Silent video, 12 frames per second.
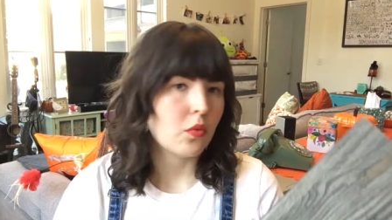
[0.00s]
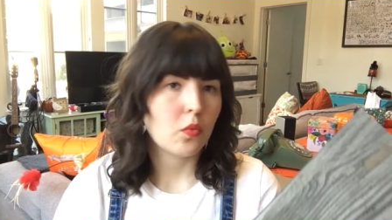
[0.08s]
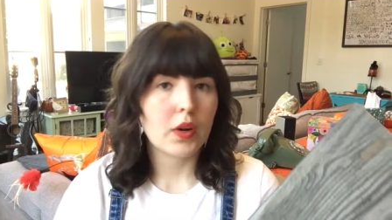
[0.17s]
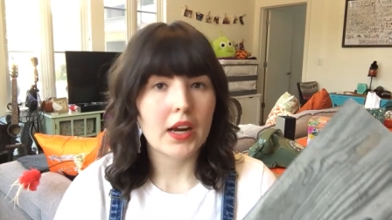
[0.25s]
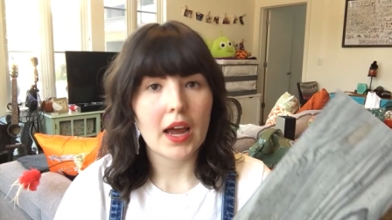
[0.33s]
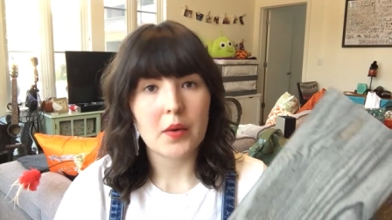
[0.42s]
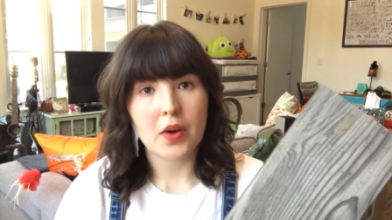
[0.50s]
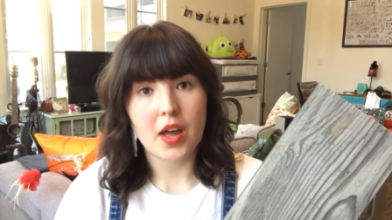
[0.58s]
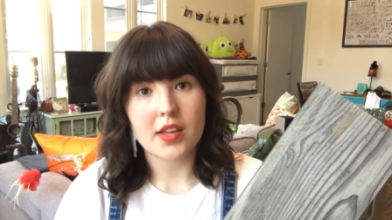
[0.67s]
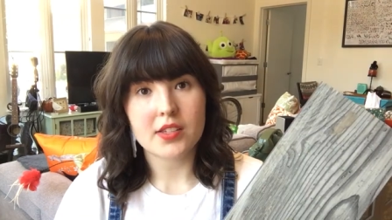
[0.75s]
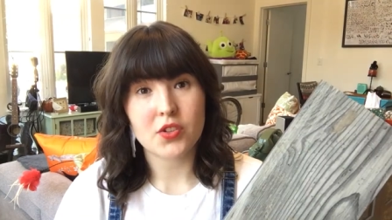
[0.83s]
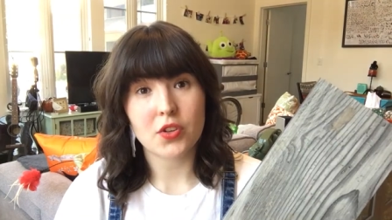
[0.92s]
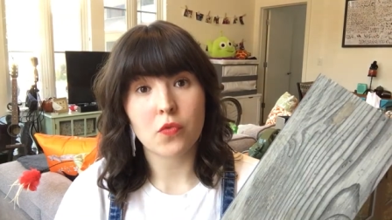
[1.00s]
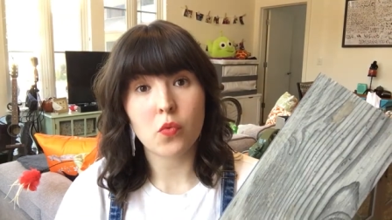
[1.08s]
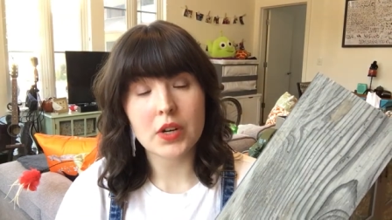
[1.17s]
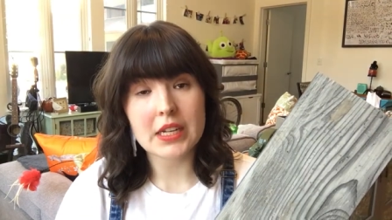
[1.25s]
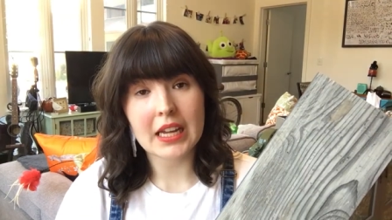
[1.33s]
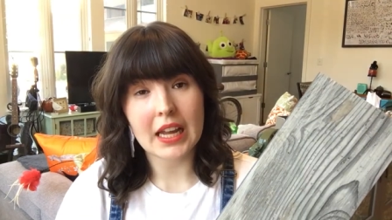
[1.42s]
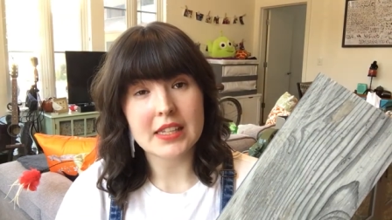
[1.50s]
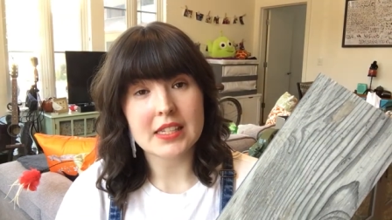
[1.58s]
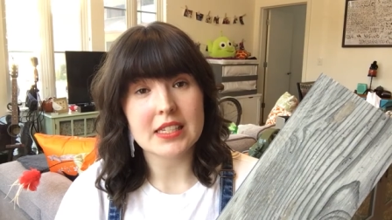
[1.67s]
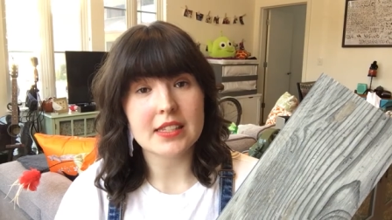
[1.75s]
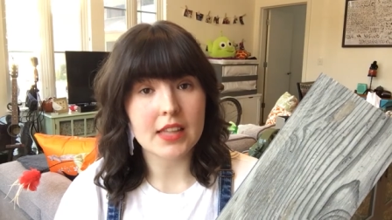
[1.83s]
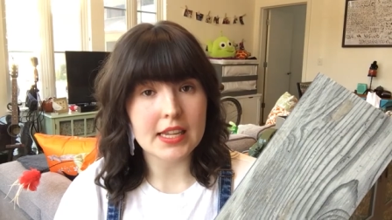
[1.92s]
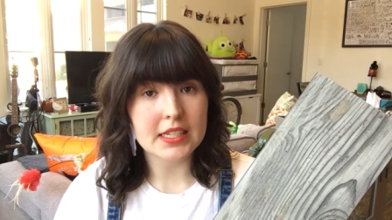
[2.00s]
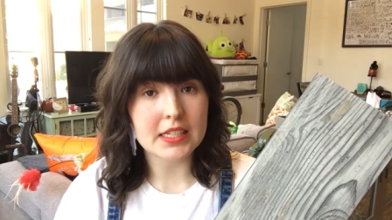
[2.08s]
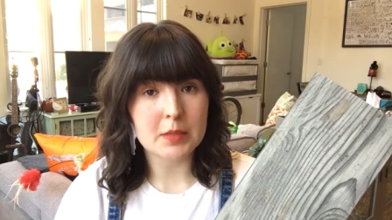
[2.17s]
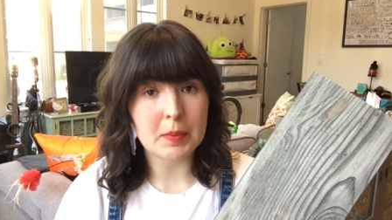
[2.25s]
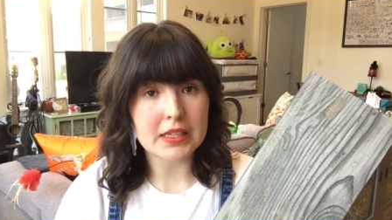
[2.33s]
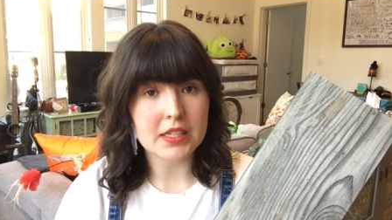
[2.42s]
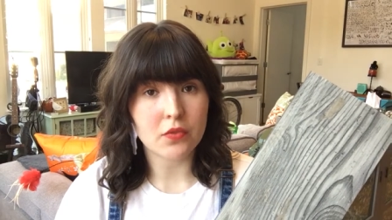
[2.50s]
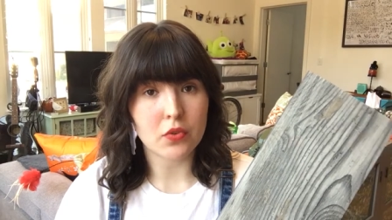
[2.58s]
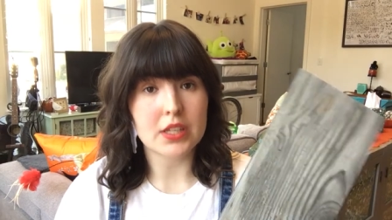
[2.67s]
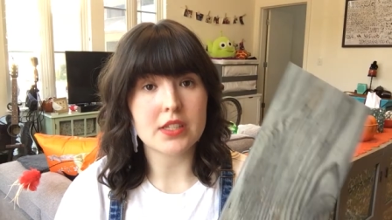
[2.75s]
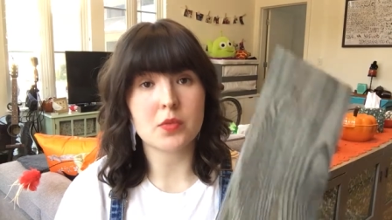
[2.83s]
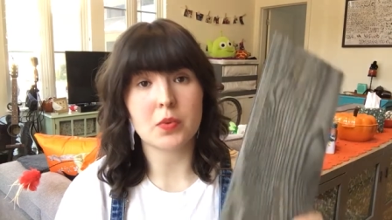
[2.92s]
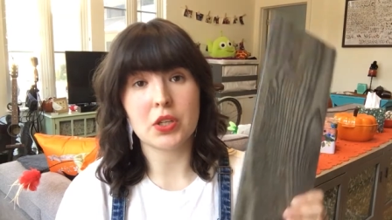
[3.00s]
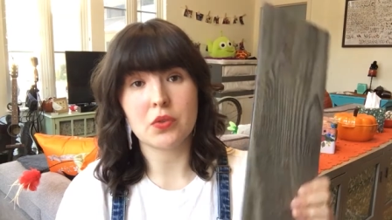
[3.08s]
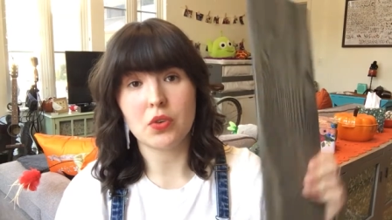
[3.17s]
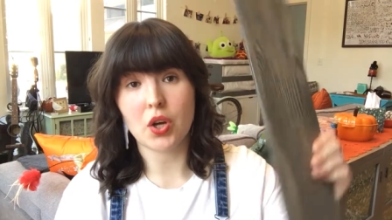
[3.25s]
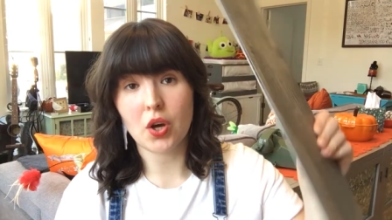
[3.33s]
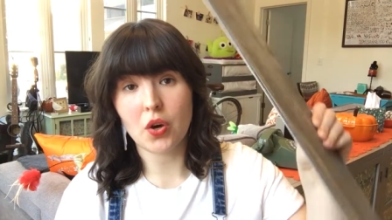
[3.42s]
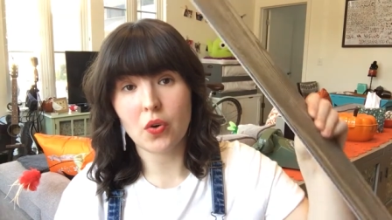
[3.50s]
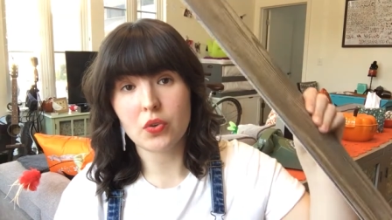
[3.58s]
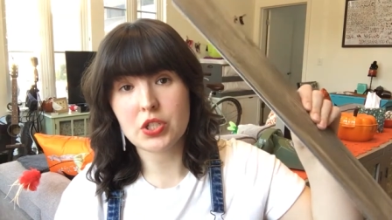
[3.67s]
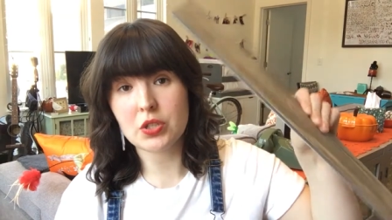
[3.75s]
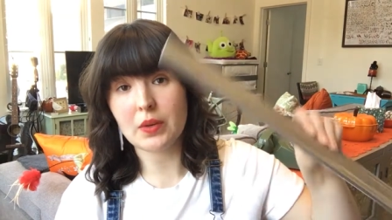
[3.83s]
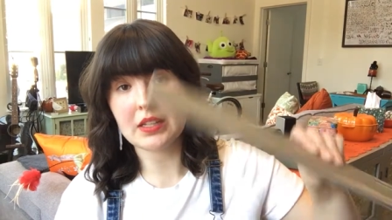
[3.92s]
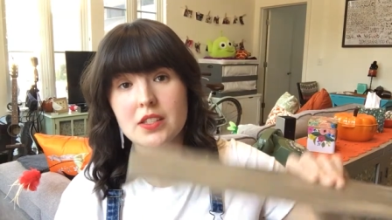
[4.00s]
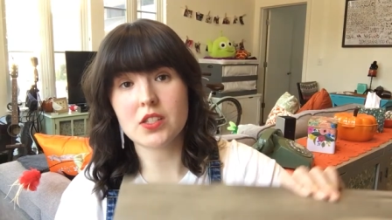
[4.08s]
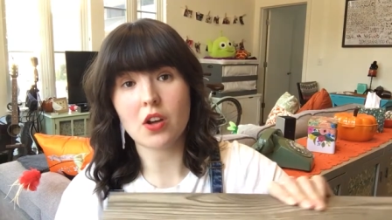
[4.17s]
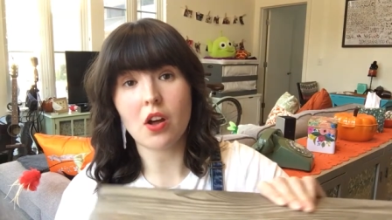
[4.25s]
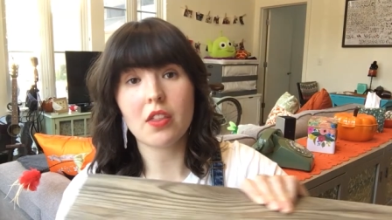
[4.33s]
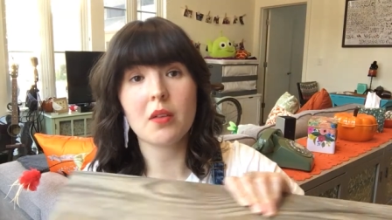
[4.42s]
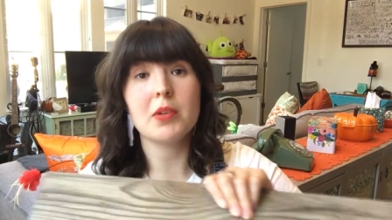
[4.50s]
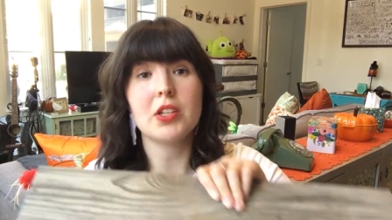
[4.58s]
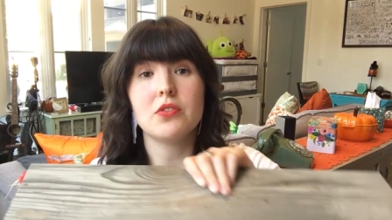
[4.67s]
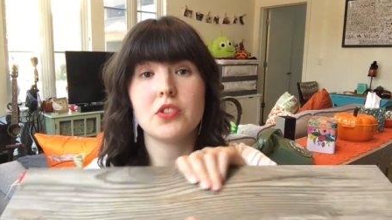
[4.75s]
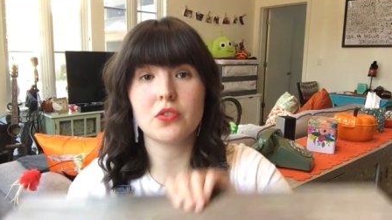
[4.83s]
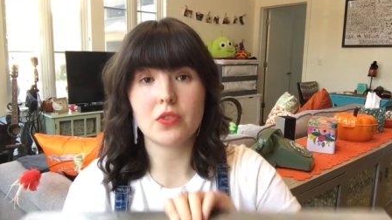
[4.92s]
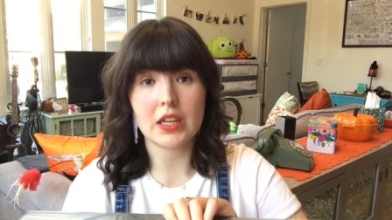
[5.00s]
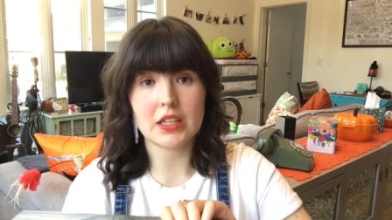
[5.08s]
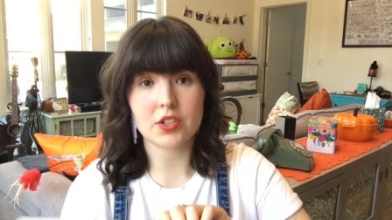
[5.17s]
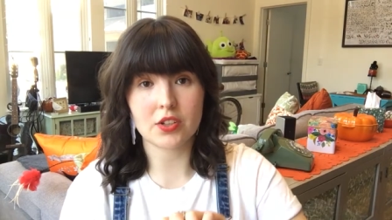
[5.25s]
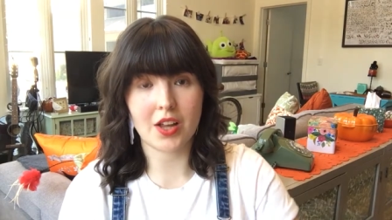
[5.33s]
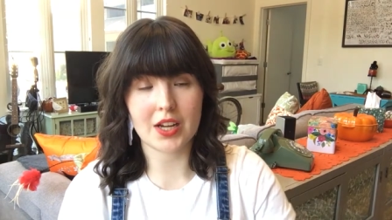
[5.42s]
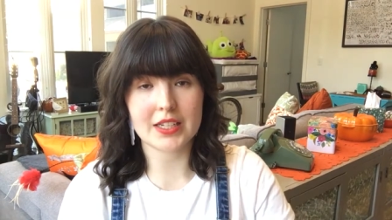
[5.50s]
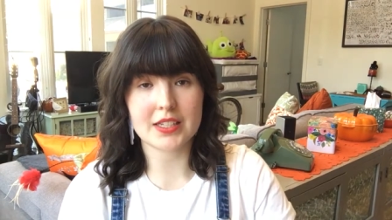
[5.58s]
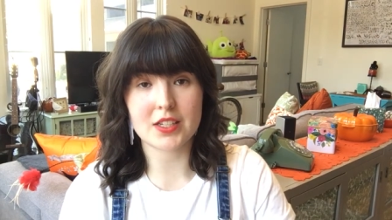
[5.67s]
What I was sort of warned against is less expensive ones. When you go to install them and you do the interlocking